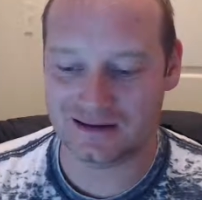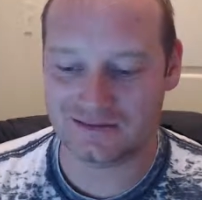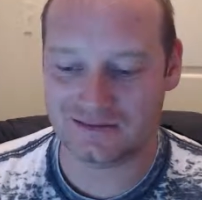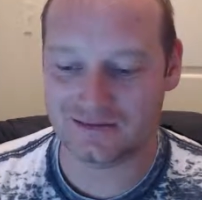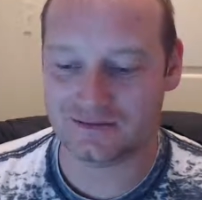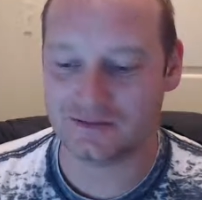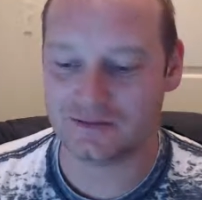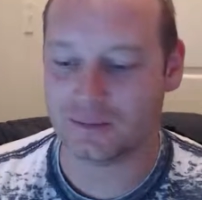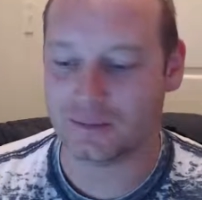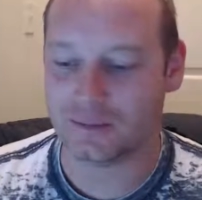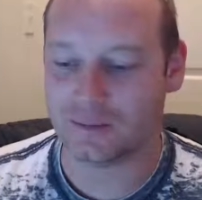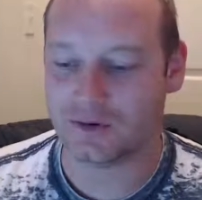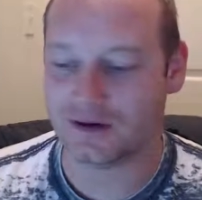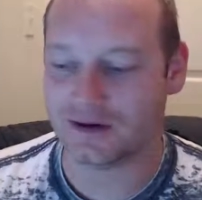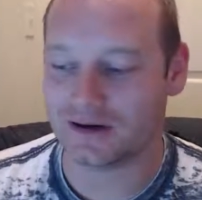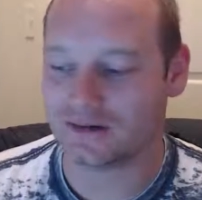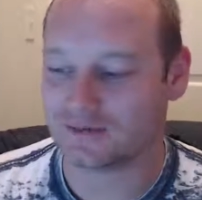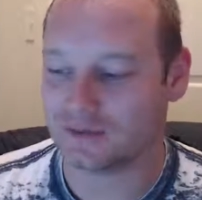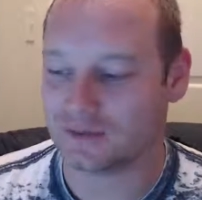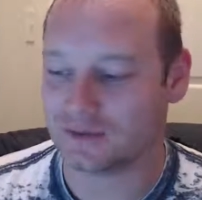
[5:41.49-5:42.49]
hit the
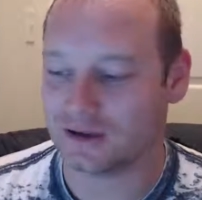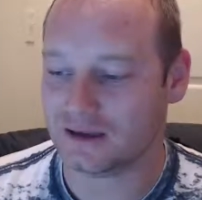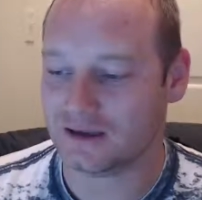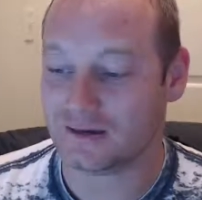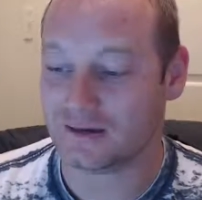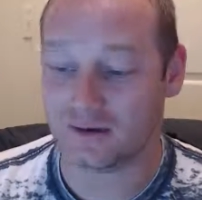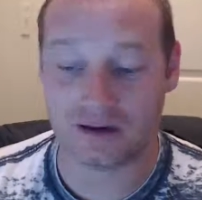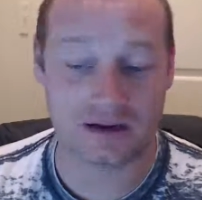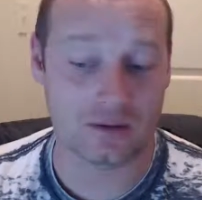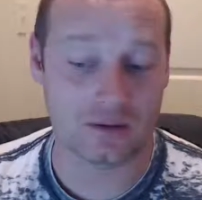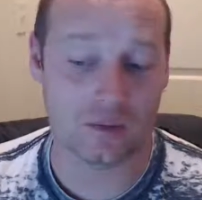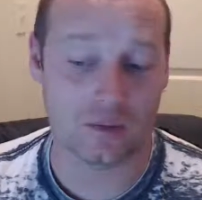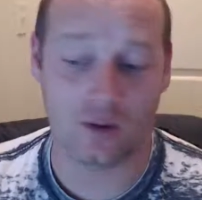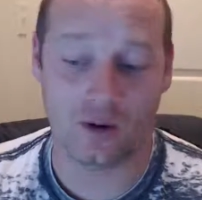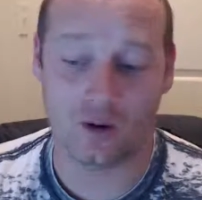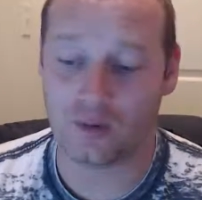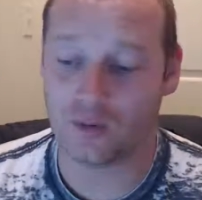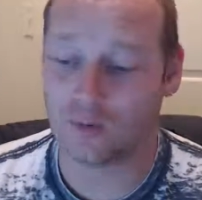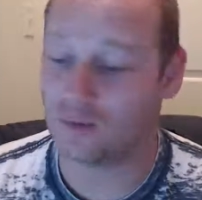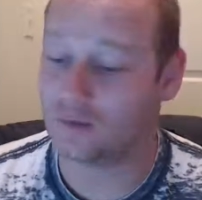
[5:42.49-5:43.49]
brakes, man, or hit a
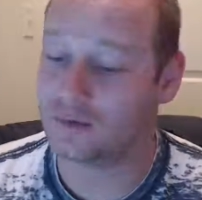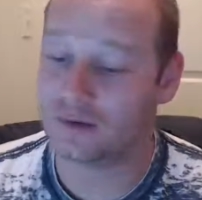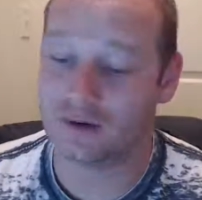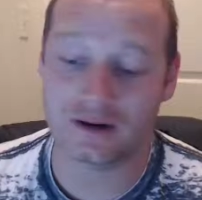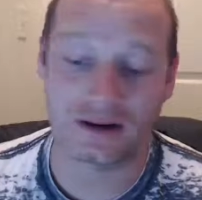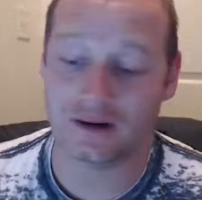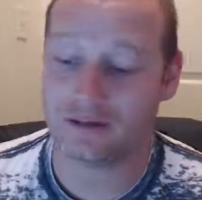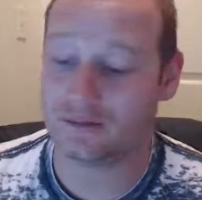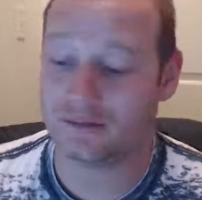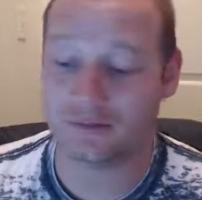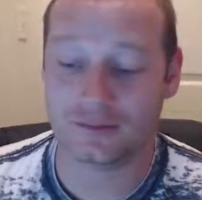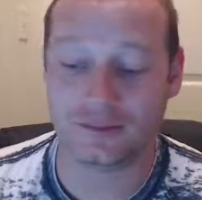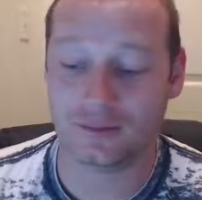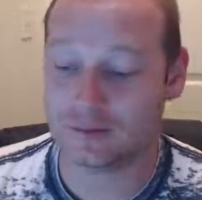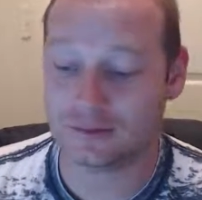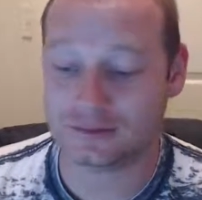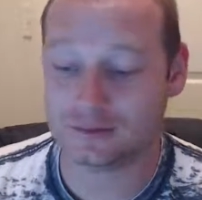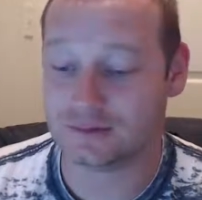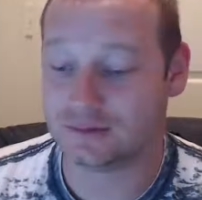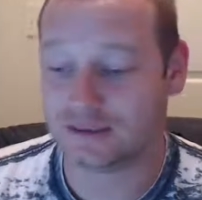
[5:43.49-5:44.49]
wall one. I don't know
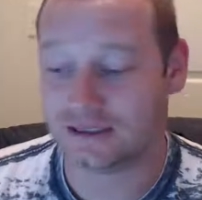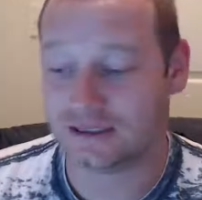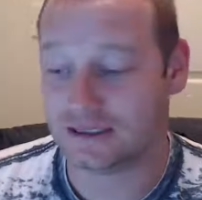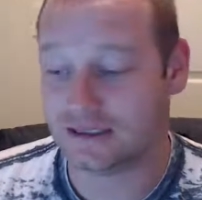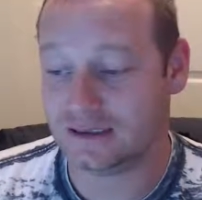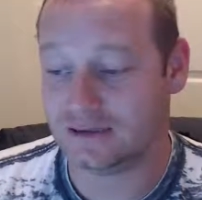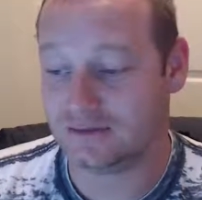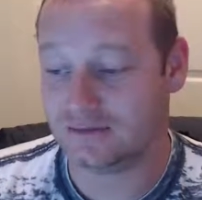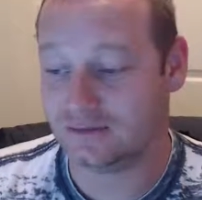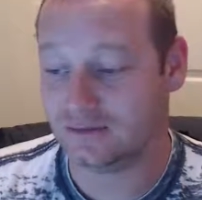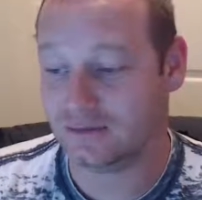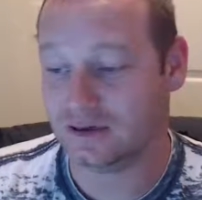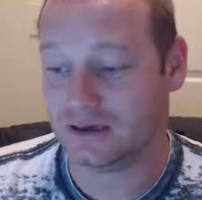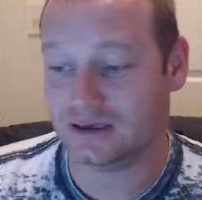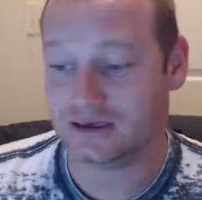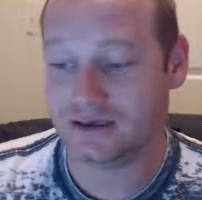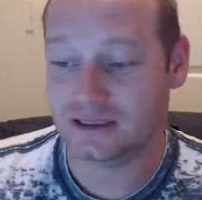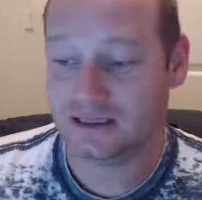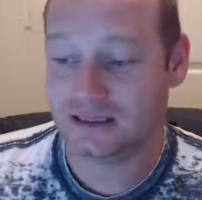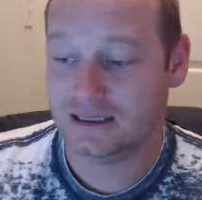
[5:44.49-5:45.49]
which one it is,
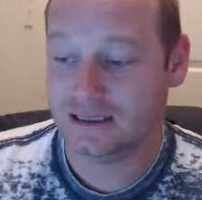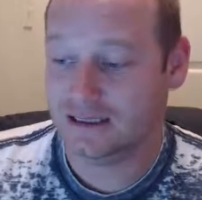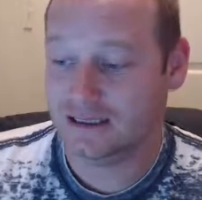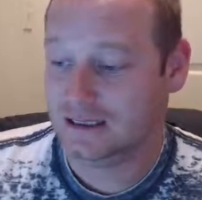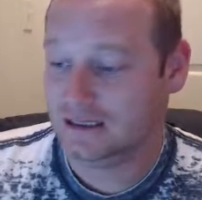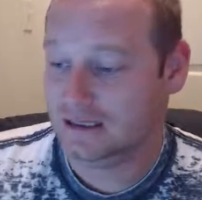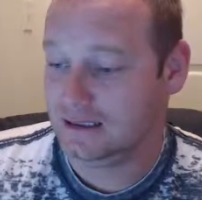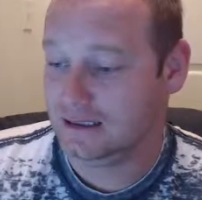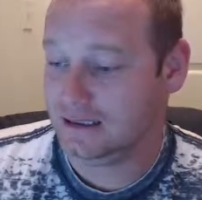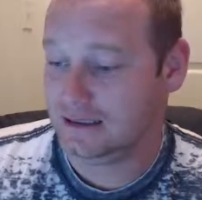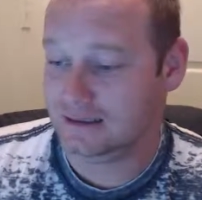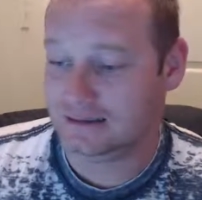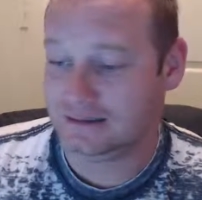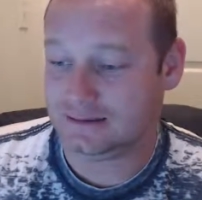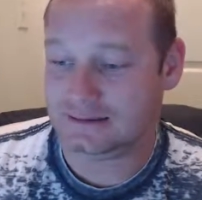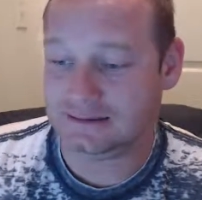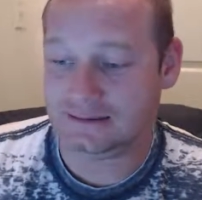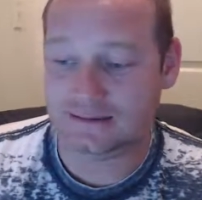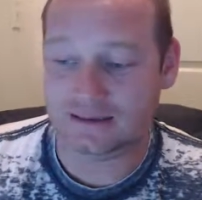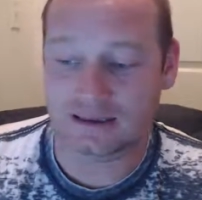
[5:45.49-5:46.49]
but
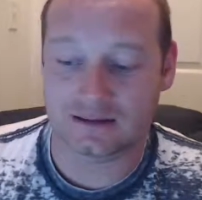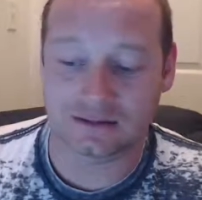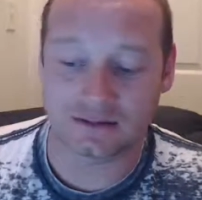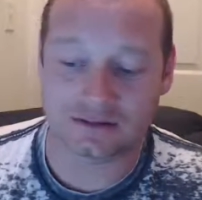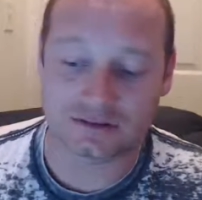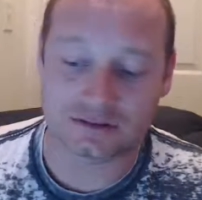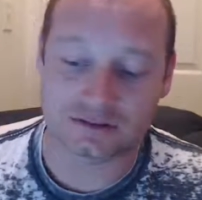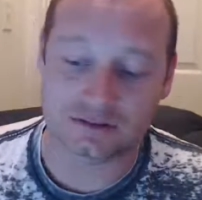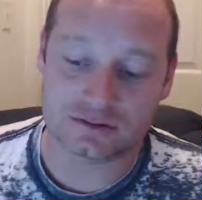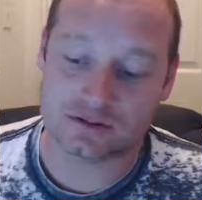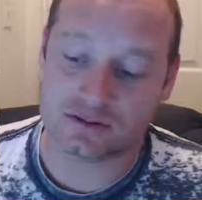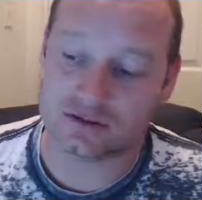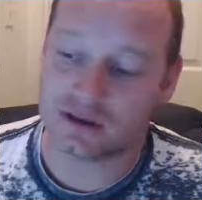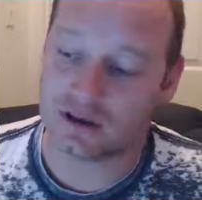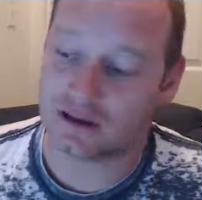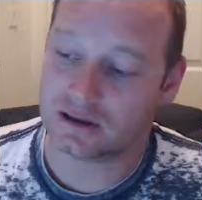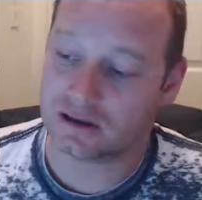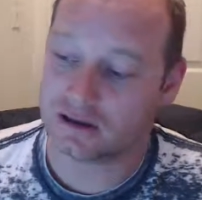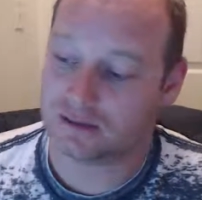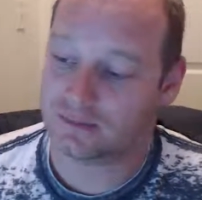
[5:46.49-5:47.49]
LSU
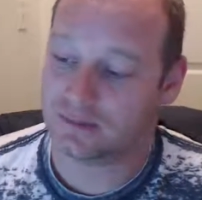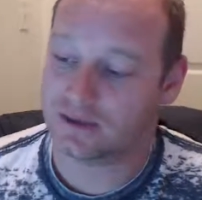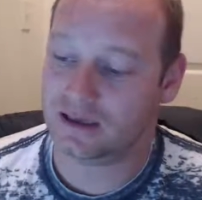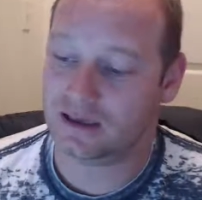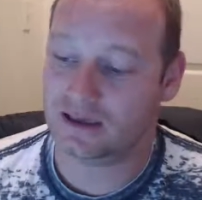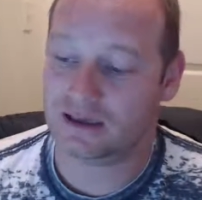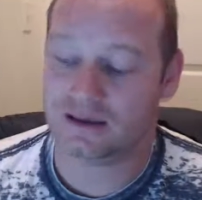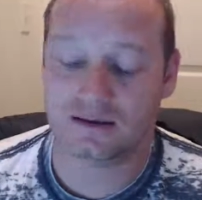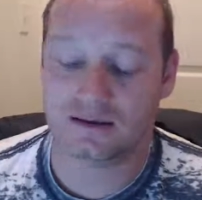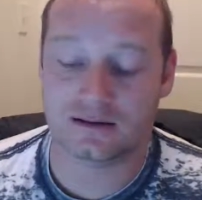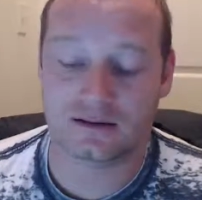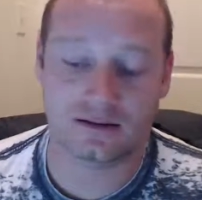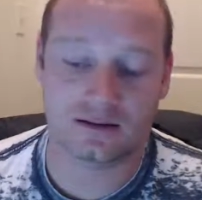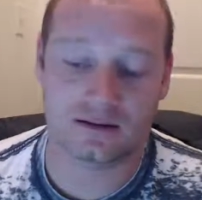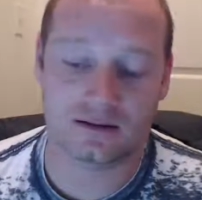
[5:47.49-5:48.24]
struggling, man.